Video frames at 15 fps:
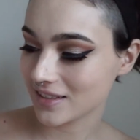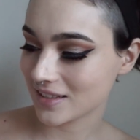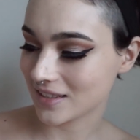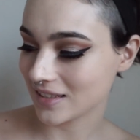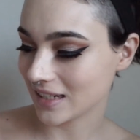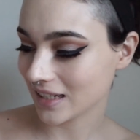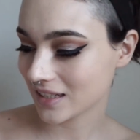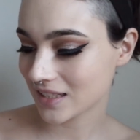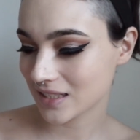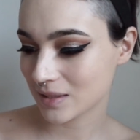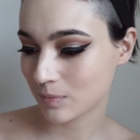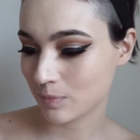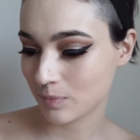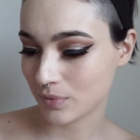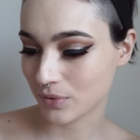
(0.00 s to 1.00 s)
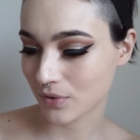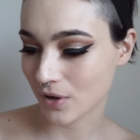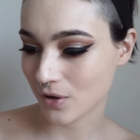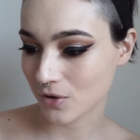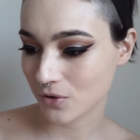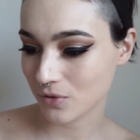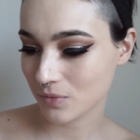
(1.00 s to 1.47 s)
this NYX
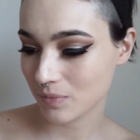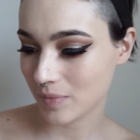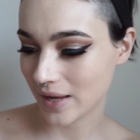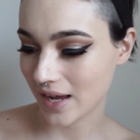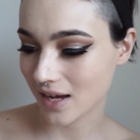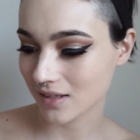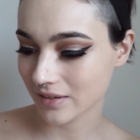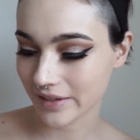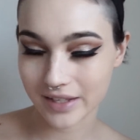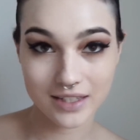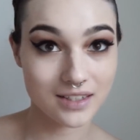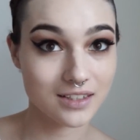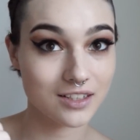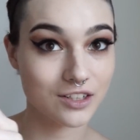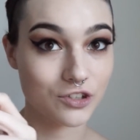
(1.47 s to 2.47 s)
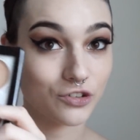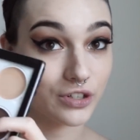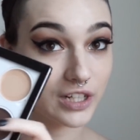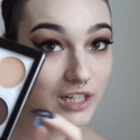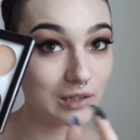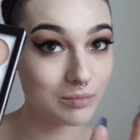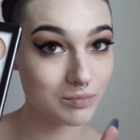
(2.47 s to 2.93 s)
Pro palette
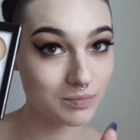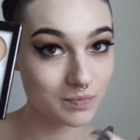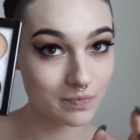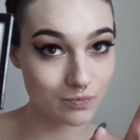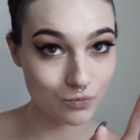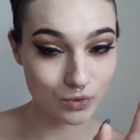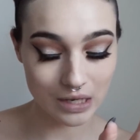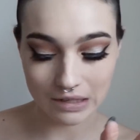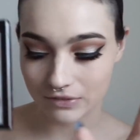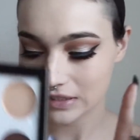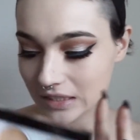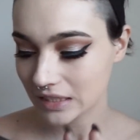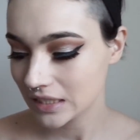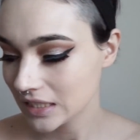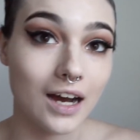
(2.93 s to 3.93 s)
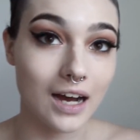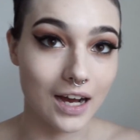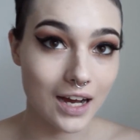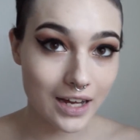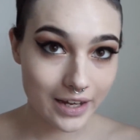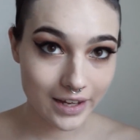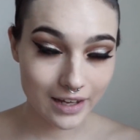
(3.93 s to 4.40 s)
cream, whatever.
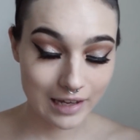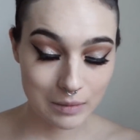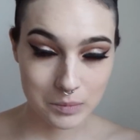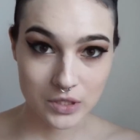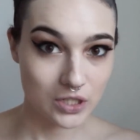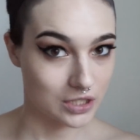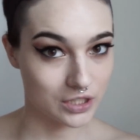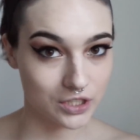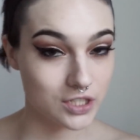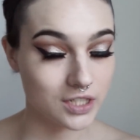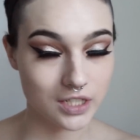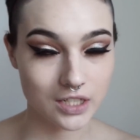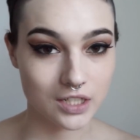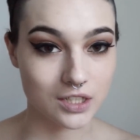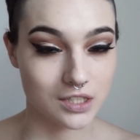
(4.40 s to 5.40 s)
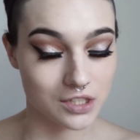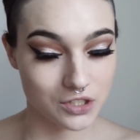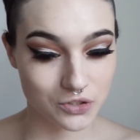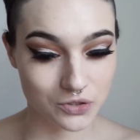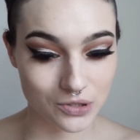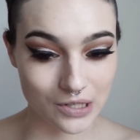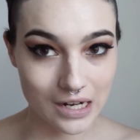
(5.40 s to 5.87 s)
I am not good at
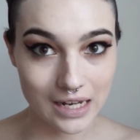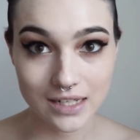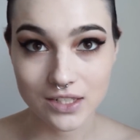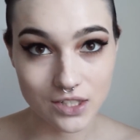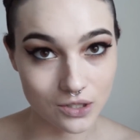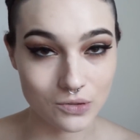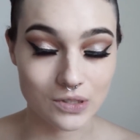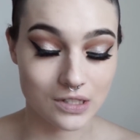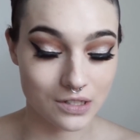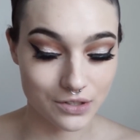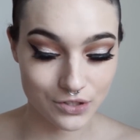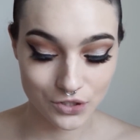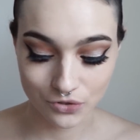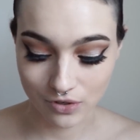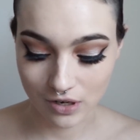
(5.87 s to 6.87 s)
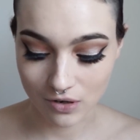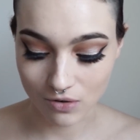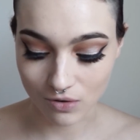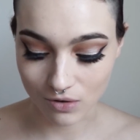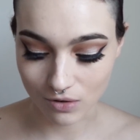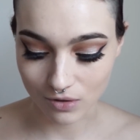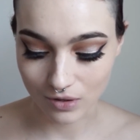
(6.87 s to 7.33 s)
contour. I don't contour at
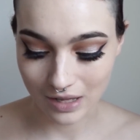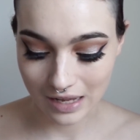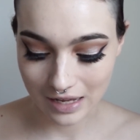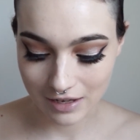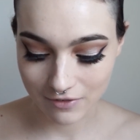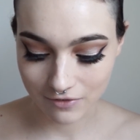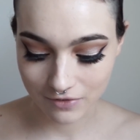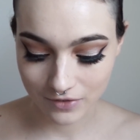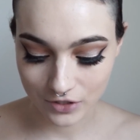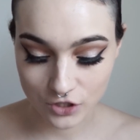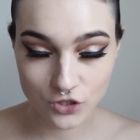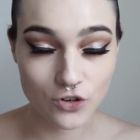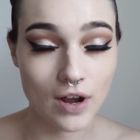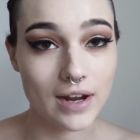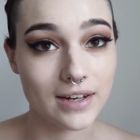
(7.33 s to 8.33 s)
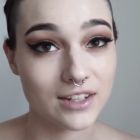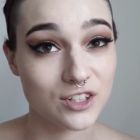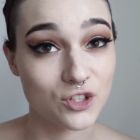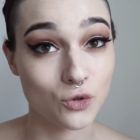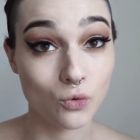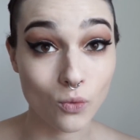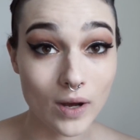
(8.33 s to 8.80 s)
all. I've tried it
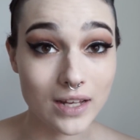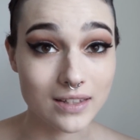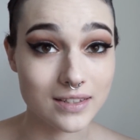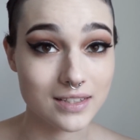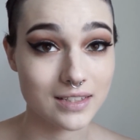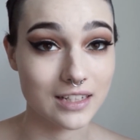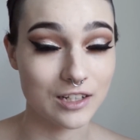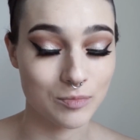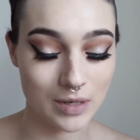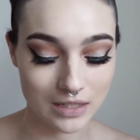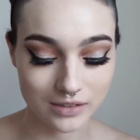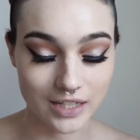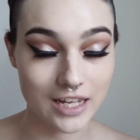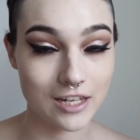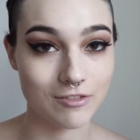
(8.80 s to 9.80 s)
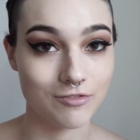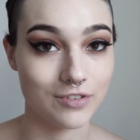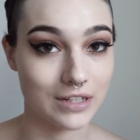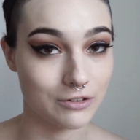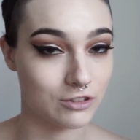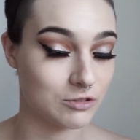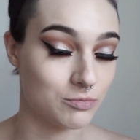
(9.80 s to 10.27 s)
twice in my life,
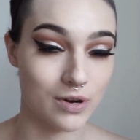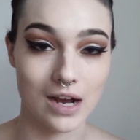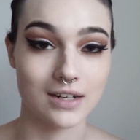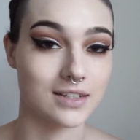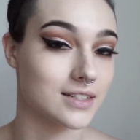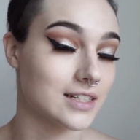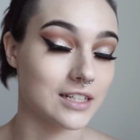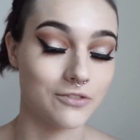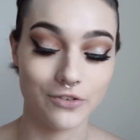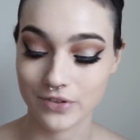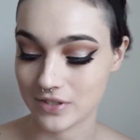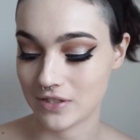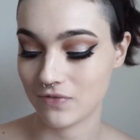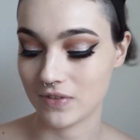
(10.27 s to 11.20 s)
and it was practicing for this